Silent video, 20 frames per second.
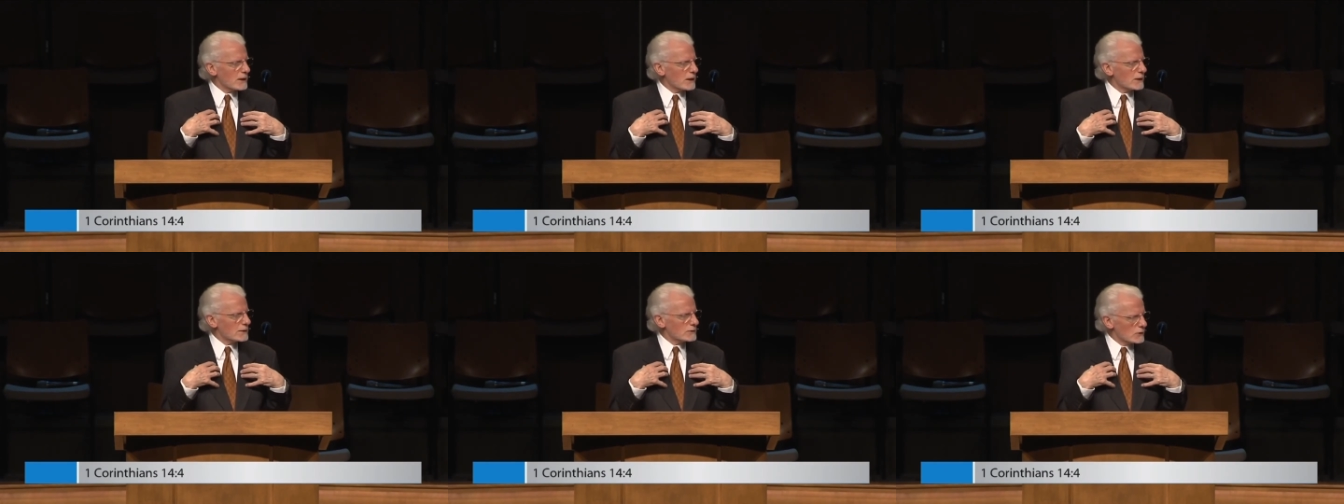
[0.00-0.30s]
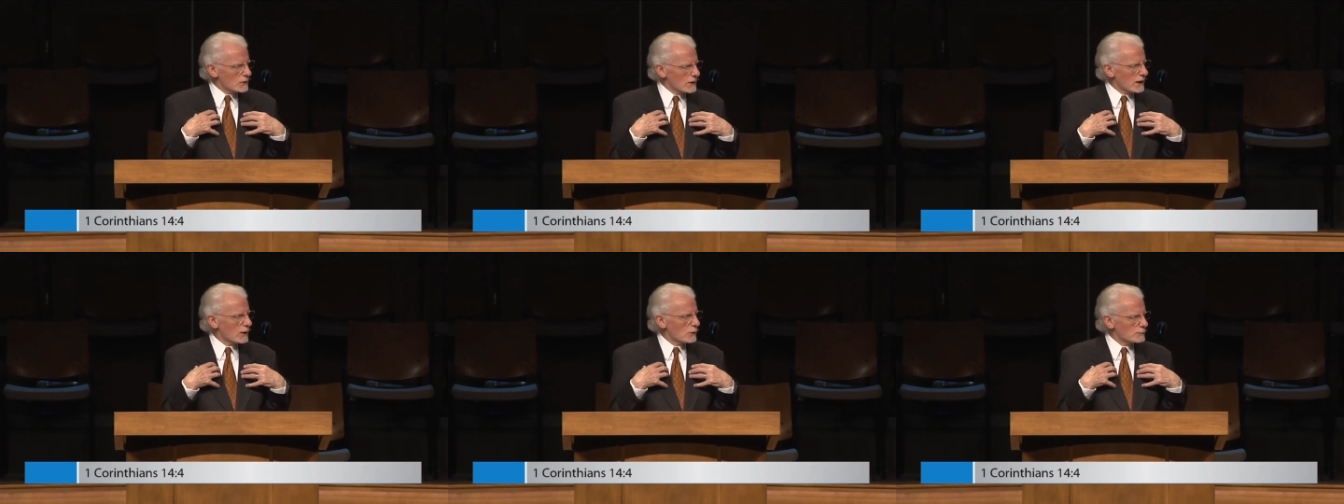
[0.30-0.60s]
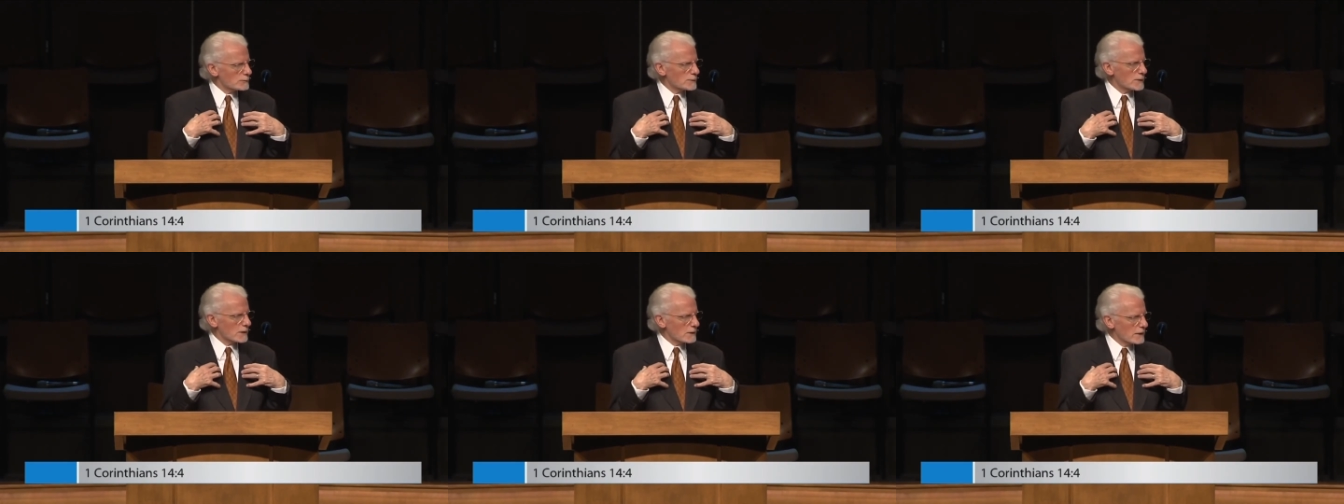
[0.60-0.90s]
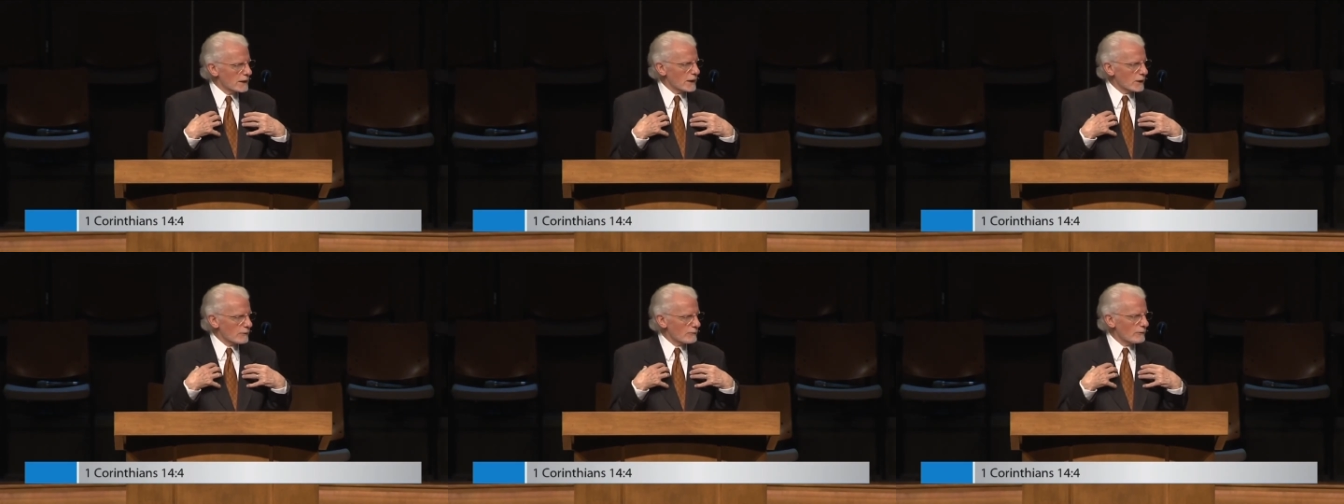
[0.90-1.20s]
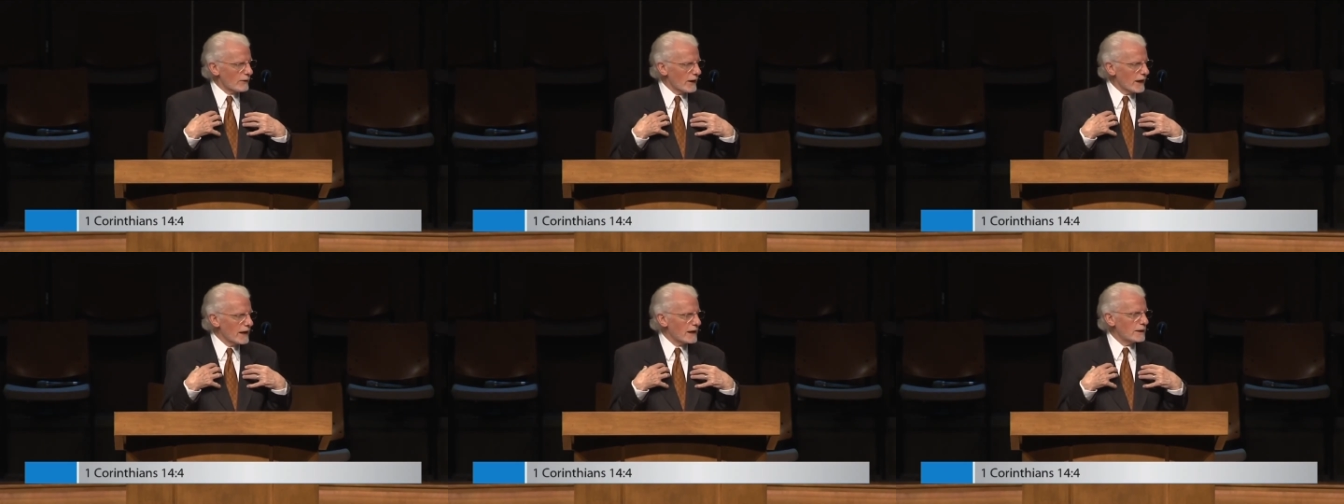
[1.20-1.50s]
because it helps
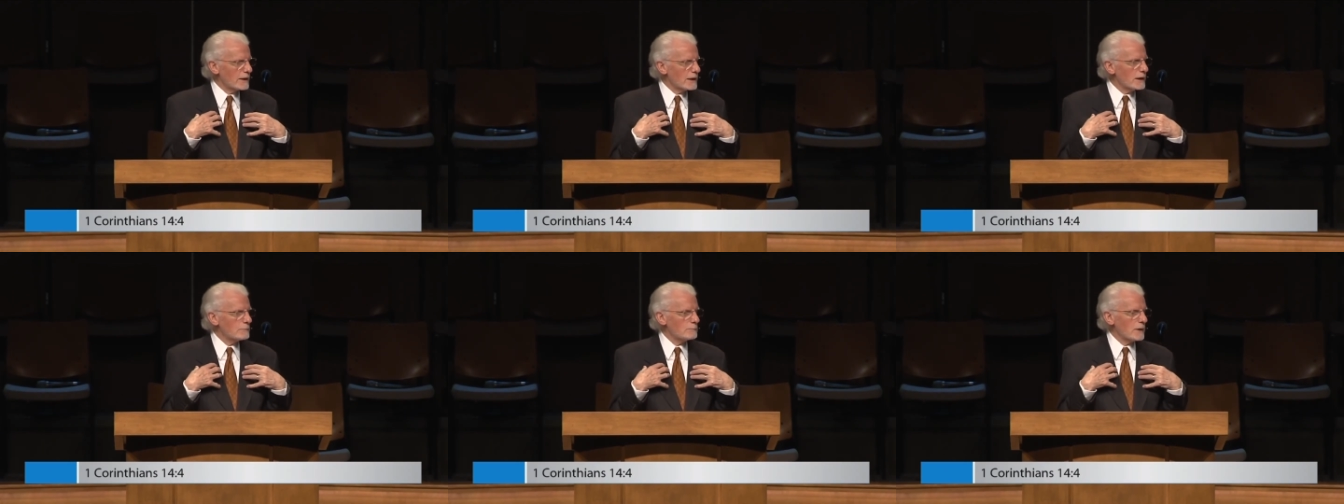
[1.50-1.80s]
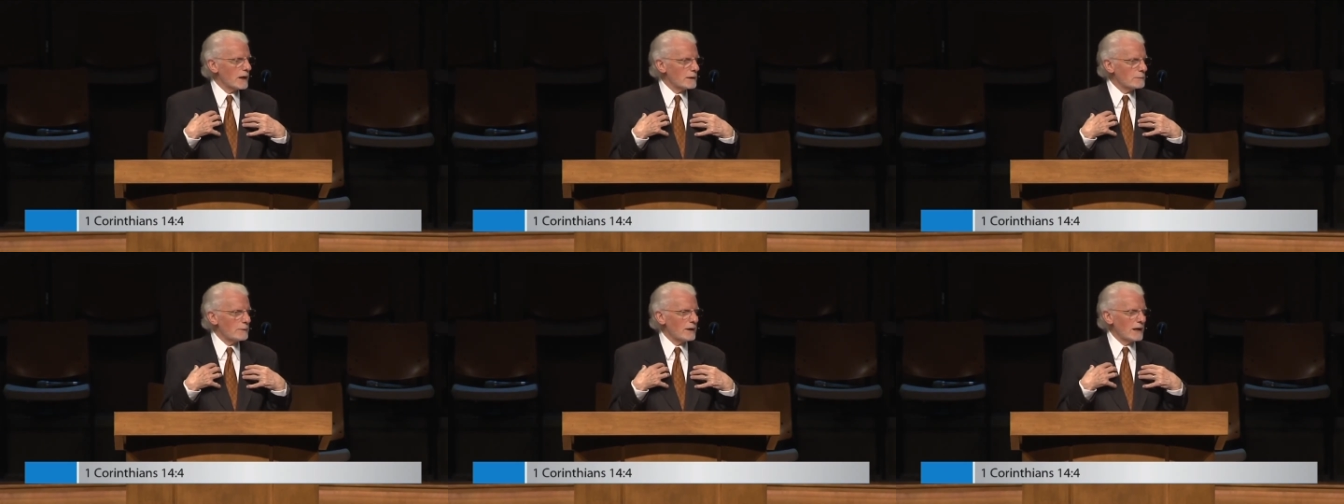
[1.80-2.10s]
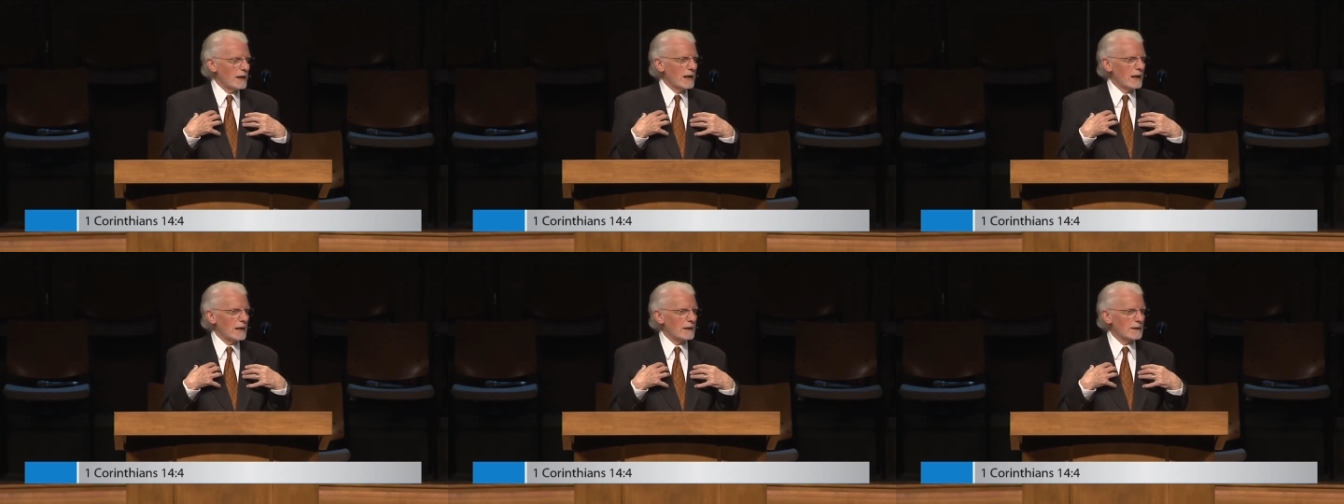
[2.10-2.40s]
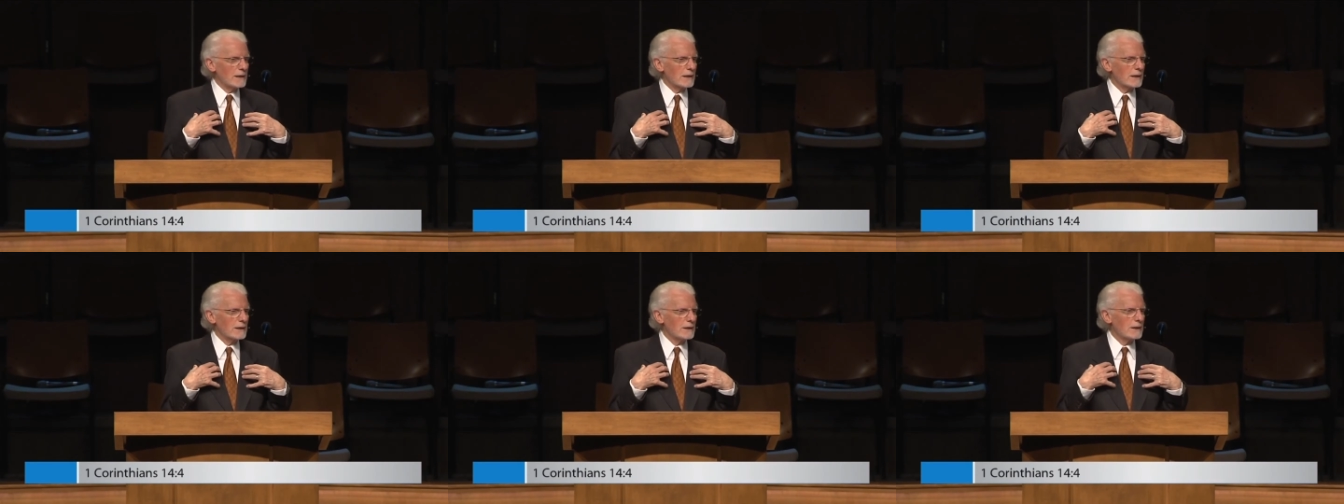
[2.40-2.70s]
clarify it in my mind.